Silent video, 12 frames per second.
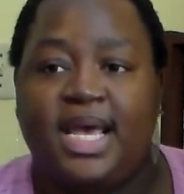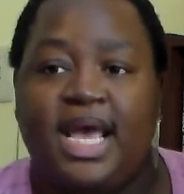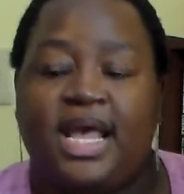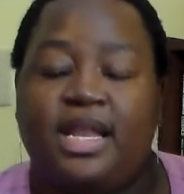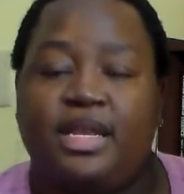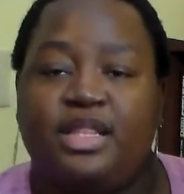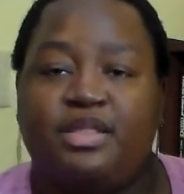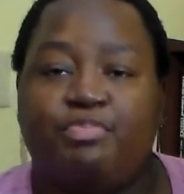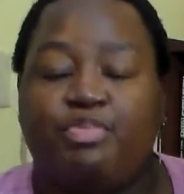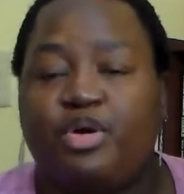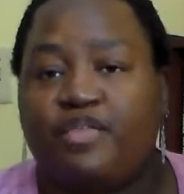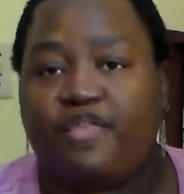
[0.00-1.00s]
and the
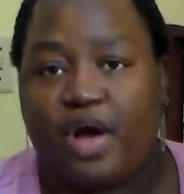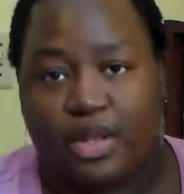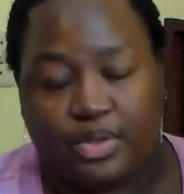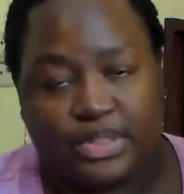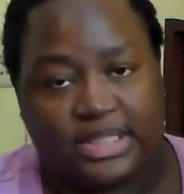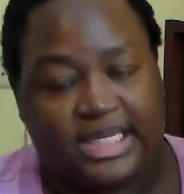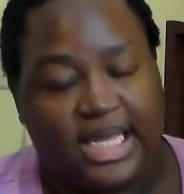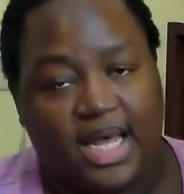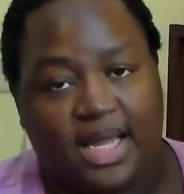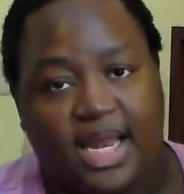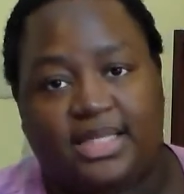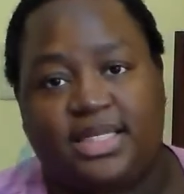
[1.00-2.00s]
book follows
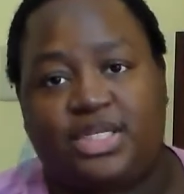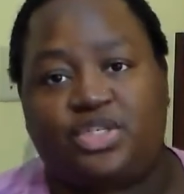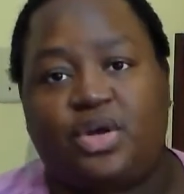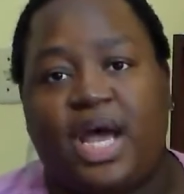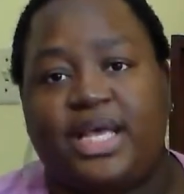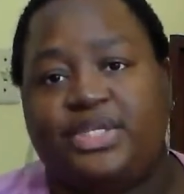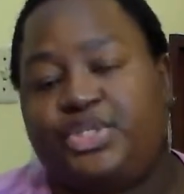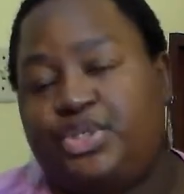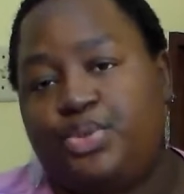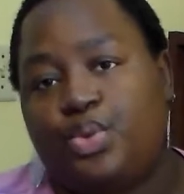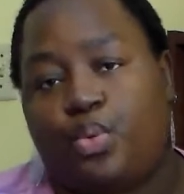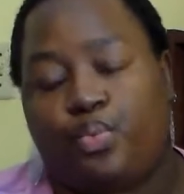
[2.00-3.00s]
Leon as he tries
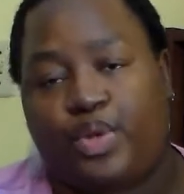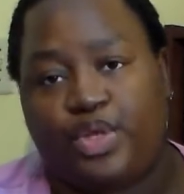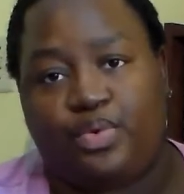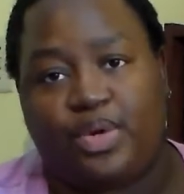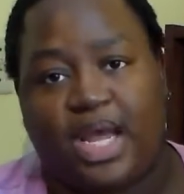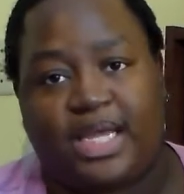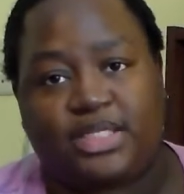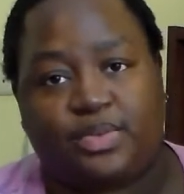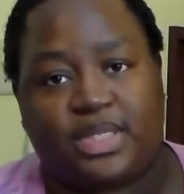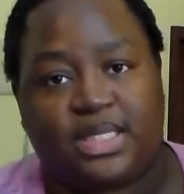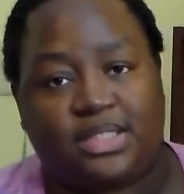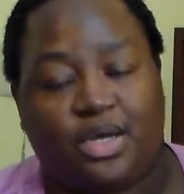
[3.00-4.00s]
to reunite
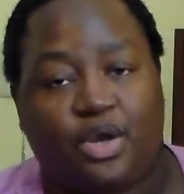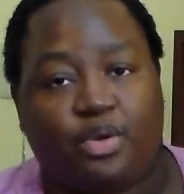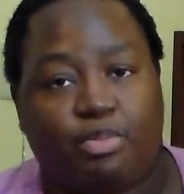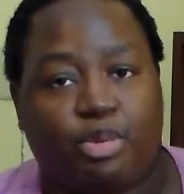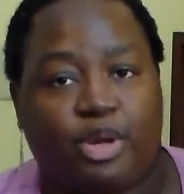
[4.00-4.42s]
with his younger